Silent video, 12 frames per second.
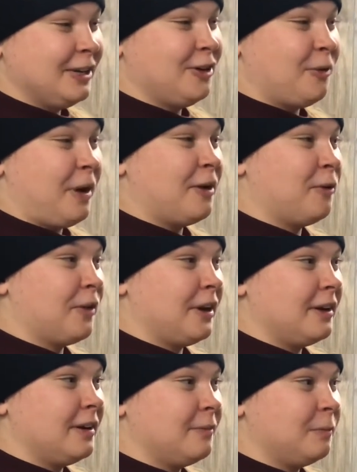I know
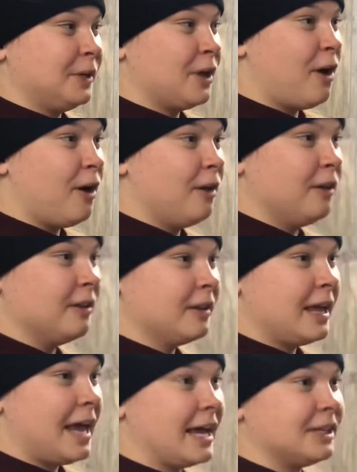that we all
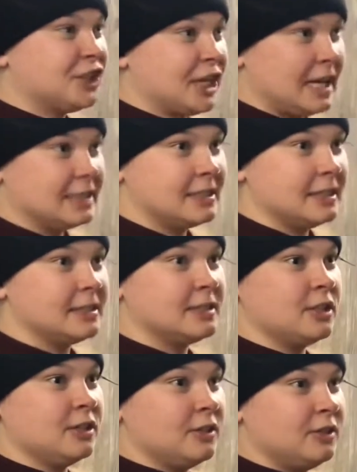had chances
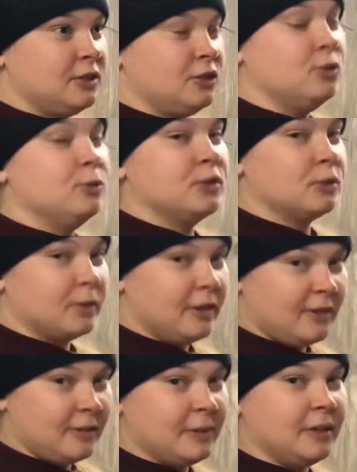to use the
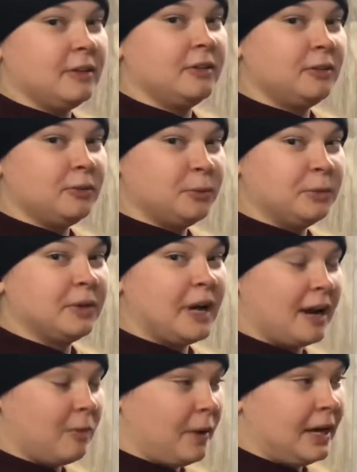rhythm, and you would
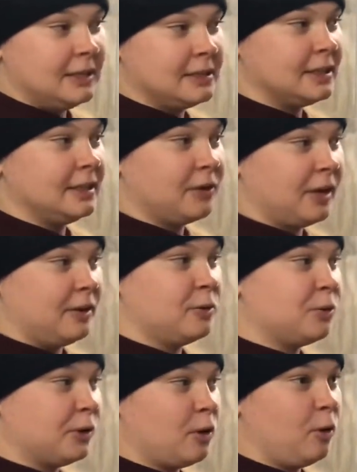kind of wait and see, okay,
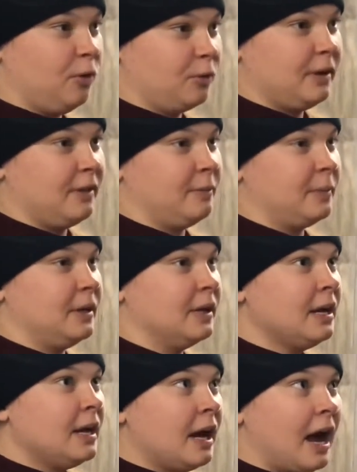who could hold the rhythm, and
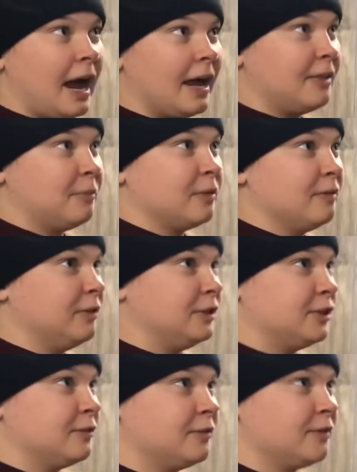I had the
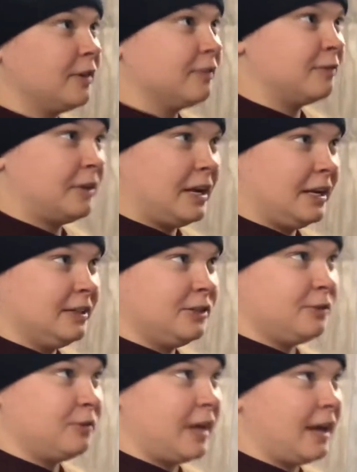privilege of getting to
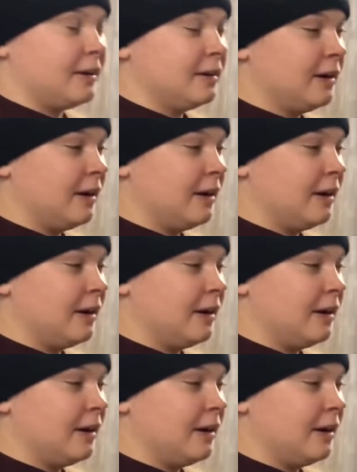do that.